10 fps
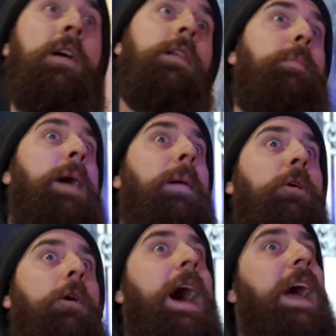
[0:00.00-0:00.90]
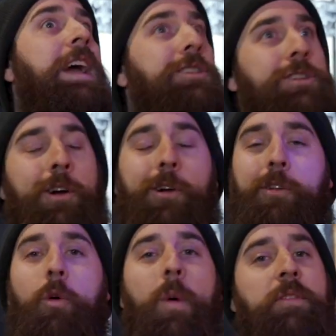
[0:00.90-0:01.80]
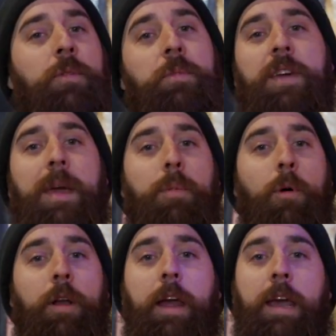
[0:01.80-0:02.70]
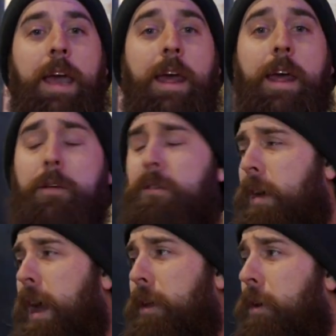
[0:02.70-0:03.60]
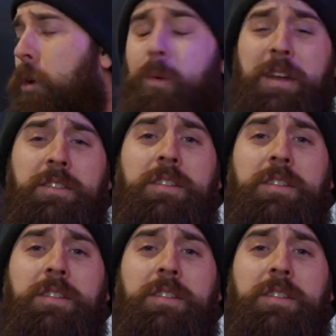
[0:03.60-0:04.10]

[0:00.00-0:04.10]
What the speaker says: The popular eye turned away from skateboarding and, I don't know, went to